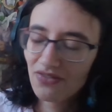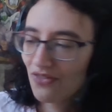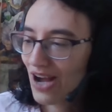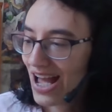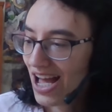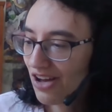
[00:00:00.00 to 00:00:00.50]

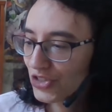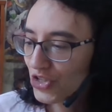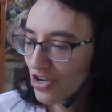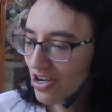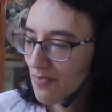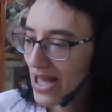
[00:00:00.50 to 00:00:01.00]
Wow,
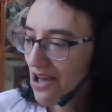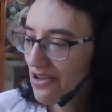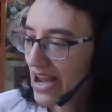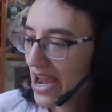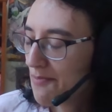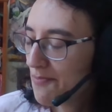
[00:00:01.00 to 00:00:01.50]
talk about
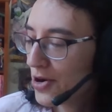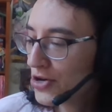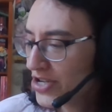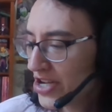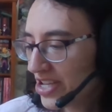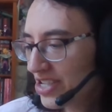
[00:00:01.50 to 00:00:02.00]
a
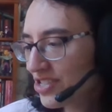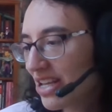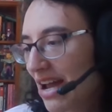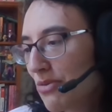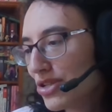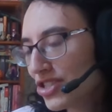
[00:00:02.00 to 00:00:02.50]
bonus.
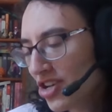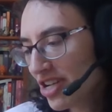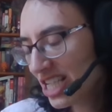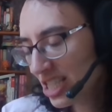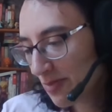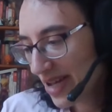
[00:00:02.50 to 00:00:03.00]
I was not
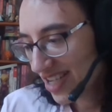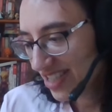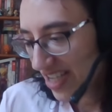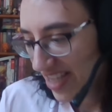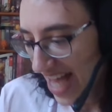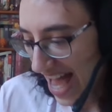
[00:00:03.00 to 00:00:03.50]

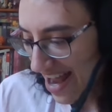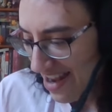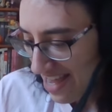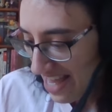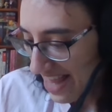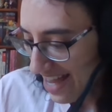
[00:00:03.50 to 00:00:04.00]
expecting that.
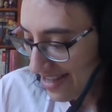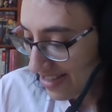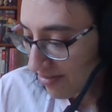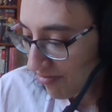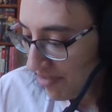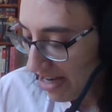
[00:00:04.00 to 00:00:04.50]
That
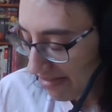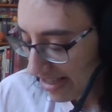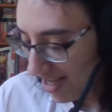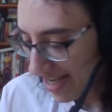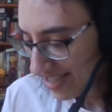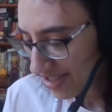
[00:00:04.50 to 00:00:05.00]
is very
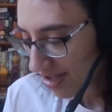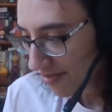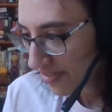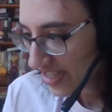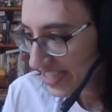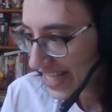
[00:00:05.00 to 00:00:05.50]
nice
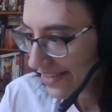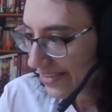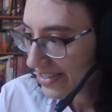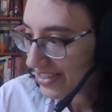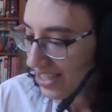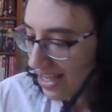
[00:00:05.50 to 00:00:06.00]
of the
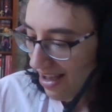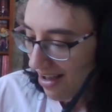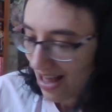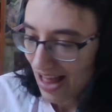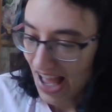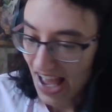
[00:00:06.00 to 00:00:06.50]
sellers.
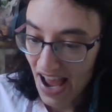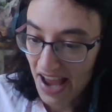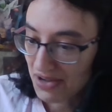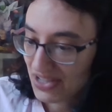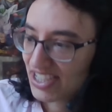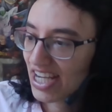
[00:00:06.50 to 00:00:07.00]
I
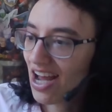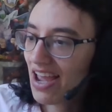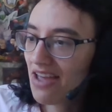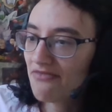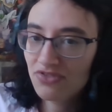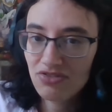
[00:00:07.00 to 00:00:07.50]

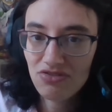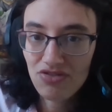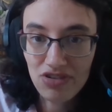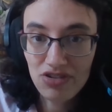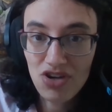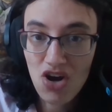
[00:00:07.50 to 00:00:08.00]
have
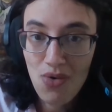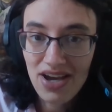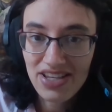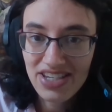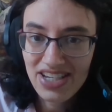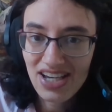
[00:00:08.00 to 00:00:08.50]
no
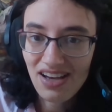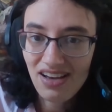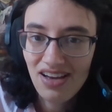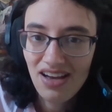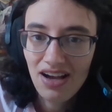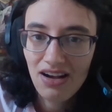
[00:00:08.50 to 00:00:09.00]
idea
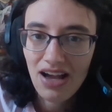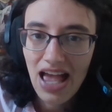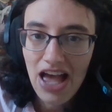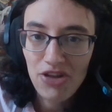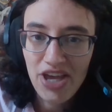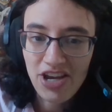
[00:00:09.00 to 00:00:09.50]

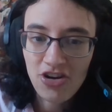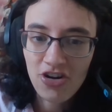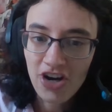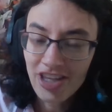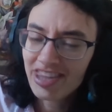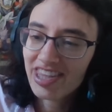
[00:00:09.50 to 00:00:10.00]
how they
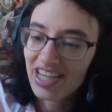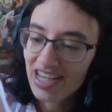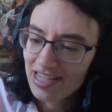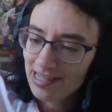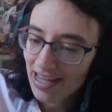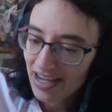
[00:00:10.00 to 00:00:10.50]
got
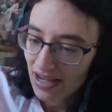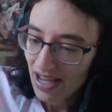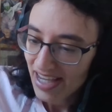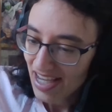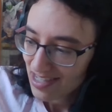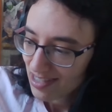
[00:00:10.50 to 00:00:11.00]
these. Like, I
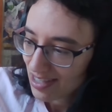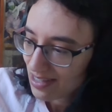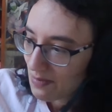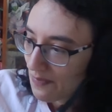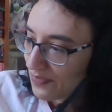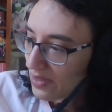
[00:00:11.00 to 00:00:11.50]
guess,
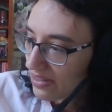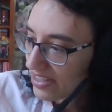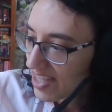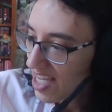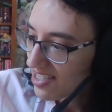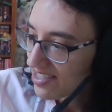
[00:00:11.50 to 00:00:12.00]

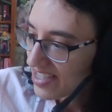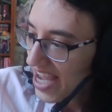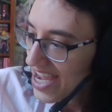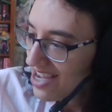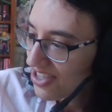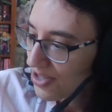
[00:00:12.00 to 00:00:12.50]
did they
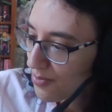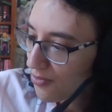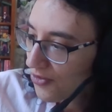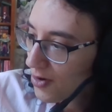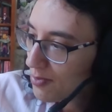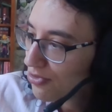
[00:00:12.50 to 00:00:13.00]
take them
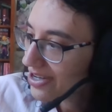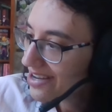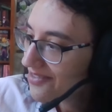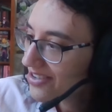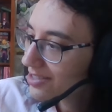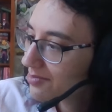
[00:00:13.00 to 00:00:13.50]
from
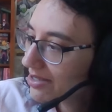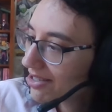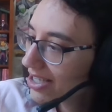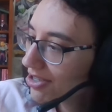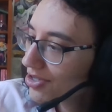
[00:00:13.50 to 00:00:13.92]
previous Mirai